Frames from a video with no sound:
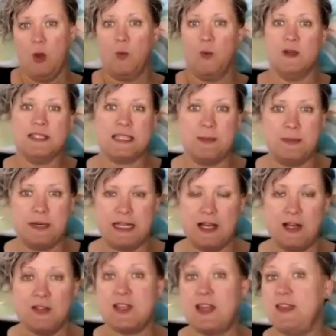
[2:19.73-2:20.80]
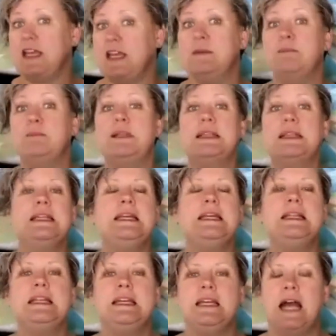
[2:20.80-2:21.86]
while somebody else on the
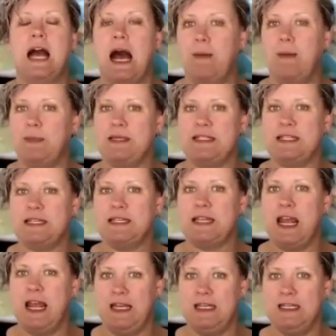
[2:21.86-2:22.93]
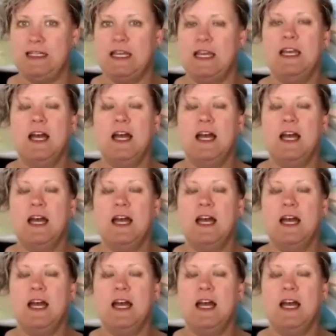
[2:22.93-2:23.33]
completely opposite end